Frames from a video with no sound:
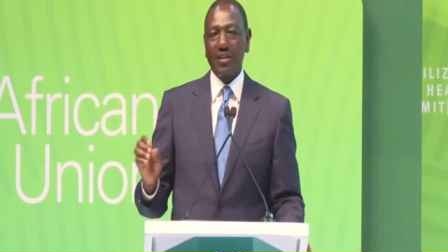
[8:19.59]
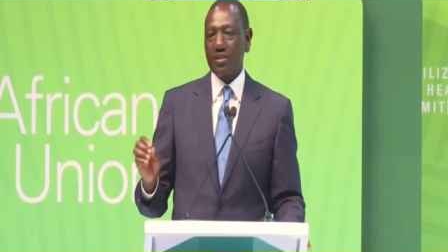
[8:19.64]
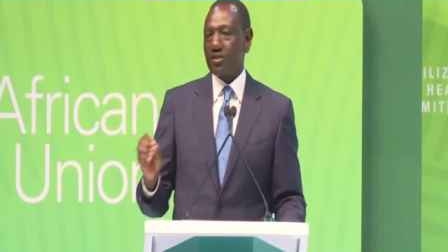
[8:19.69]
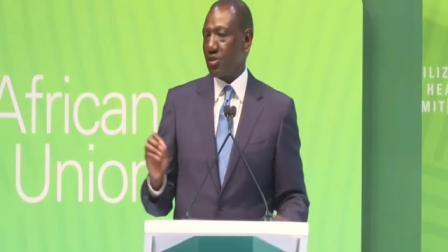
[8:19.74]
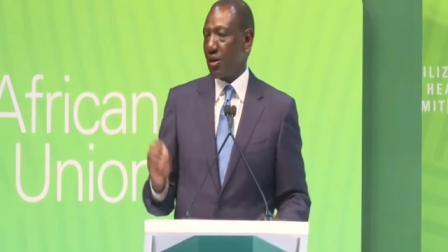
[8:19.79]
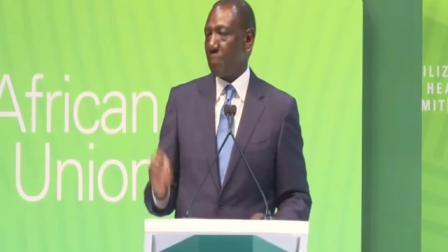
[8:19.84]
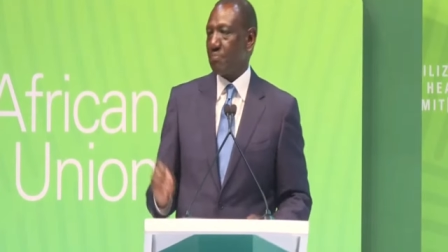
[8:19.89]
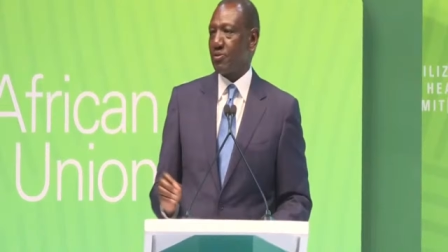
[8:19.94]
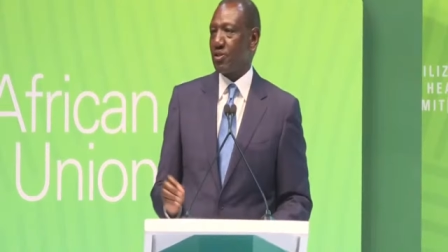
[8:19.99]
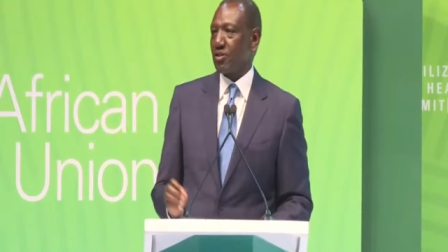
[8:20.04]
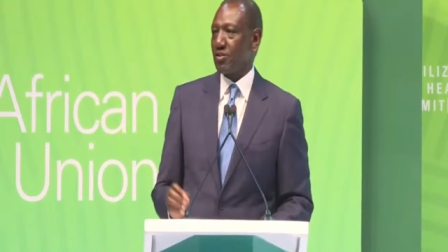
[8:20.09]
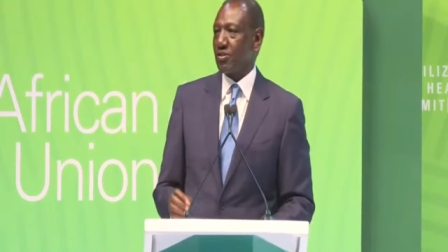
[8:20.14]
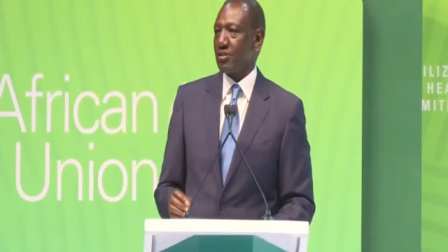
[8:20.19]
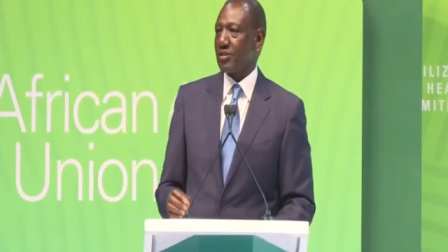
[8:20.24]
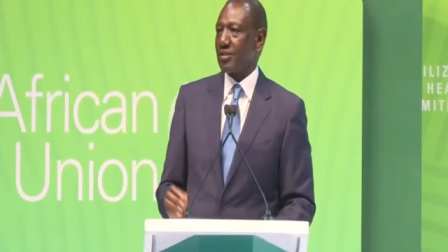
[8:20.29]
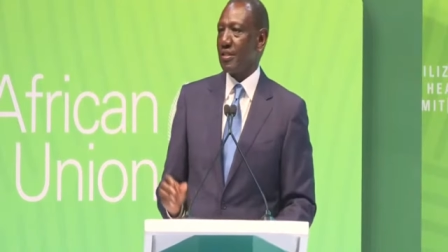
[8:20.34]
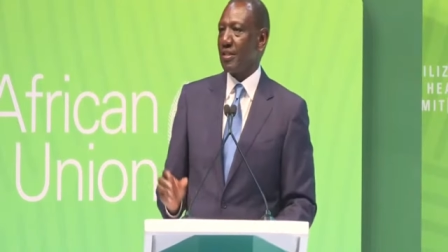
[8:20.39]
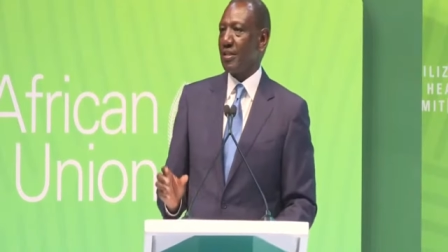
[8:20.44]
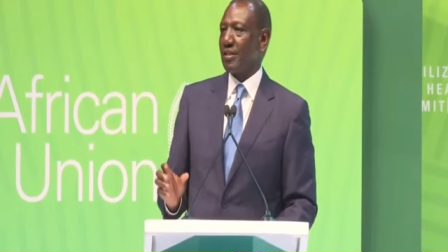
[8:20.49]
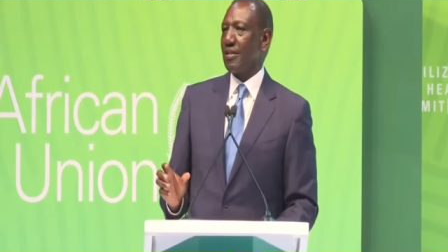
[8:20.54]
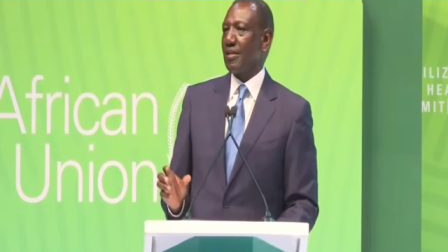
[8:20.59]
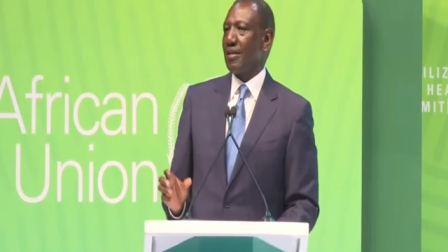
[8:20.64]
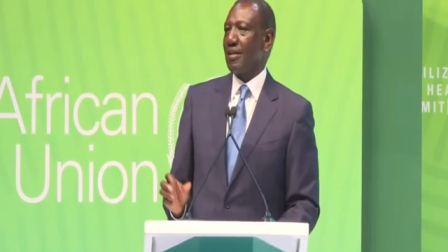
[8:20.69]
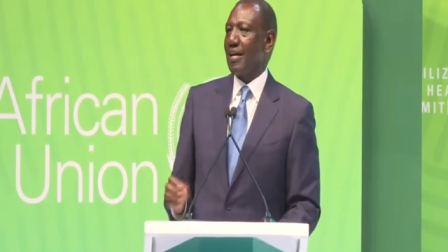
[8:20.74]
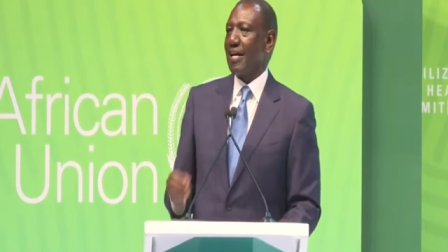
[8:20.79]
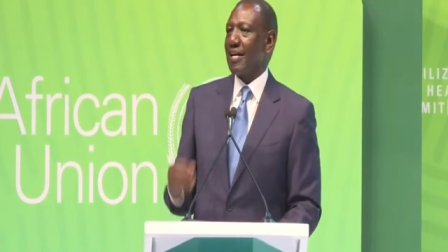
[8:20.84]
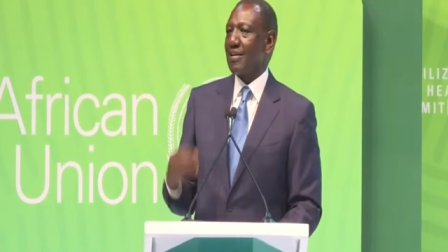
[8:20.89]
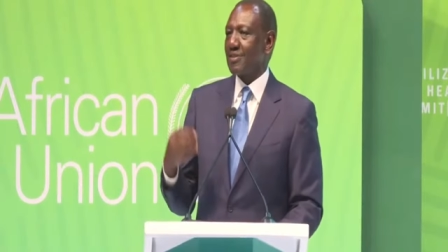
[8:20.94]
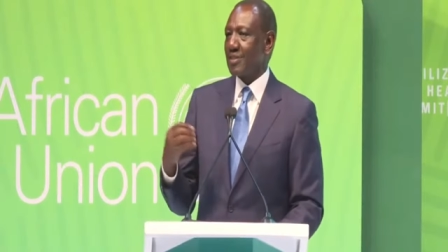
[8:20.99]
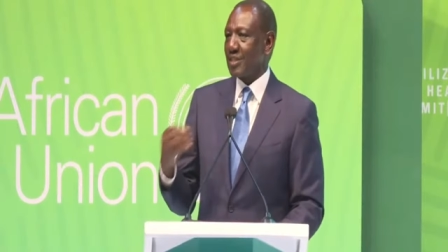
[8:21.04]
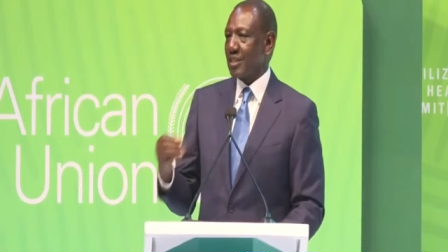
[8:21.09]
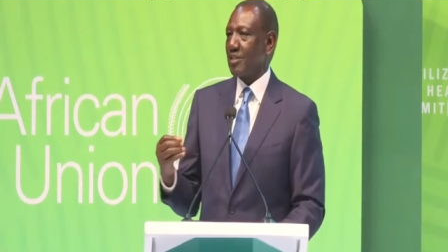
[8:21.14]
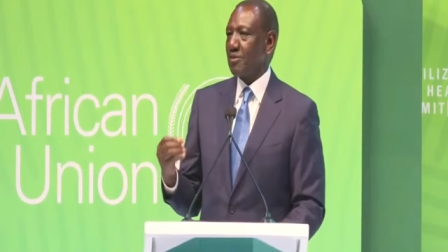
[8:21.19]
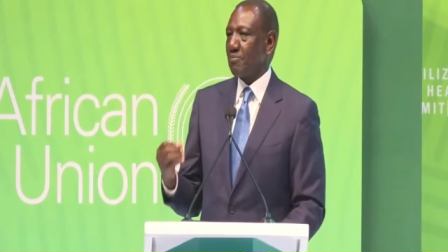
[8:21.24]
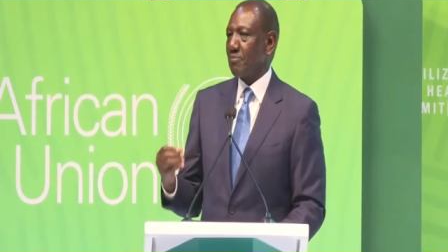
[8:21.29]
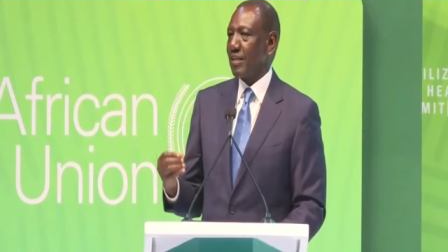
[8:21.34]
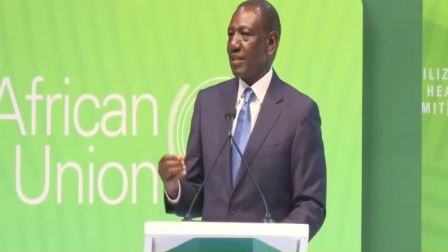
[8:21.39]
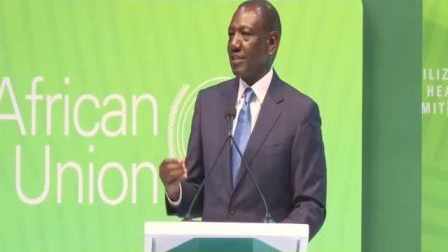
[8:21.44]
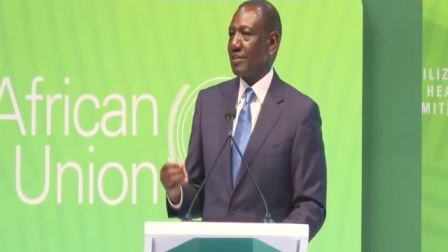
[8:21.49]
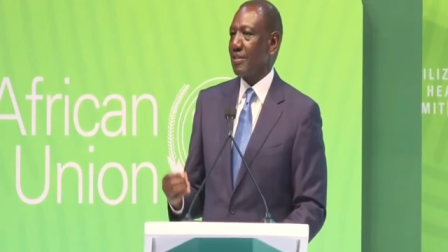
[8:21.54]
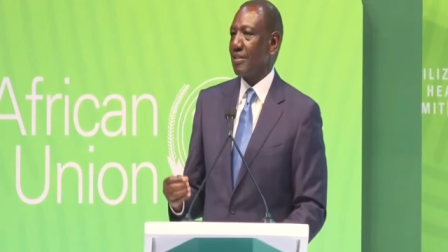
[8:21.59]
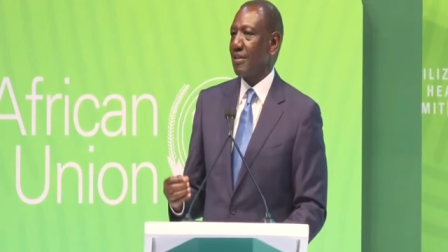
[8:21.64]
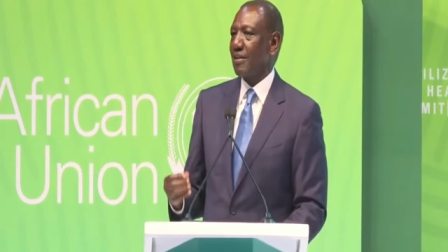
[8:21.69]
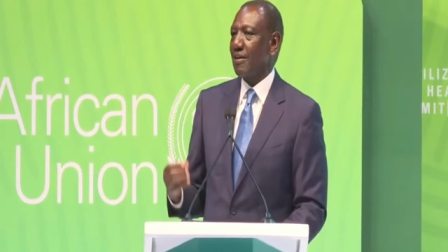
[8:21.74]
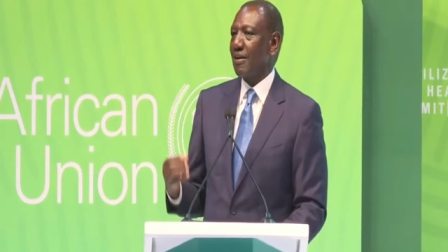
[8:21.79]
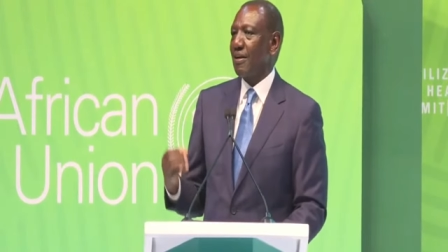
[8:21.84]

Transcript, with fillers: disruptions exacerbated